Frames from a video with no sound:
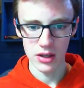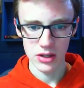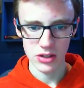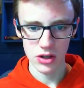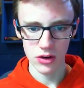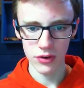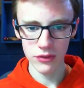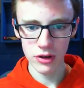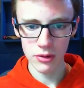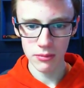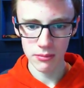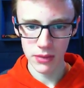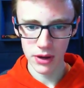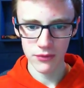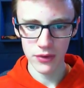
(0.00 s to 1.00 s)
So 15
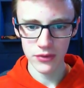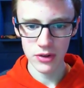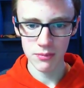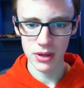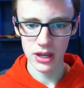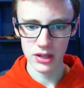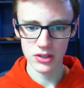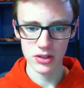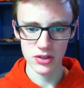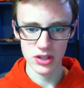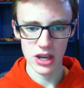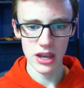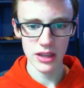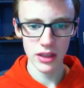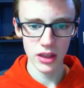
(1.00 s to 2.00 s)
by 15 pixels.
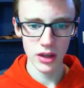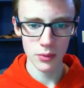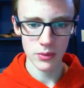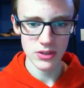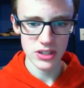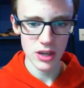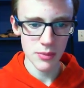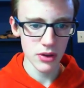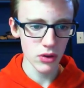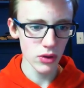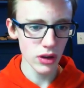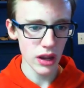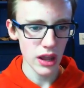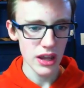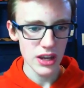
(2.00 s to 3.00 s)
And that line with semicolon.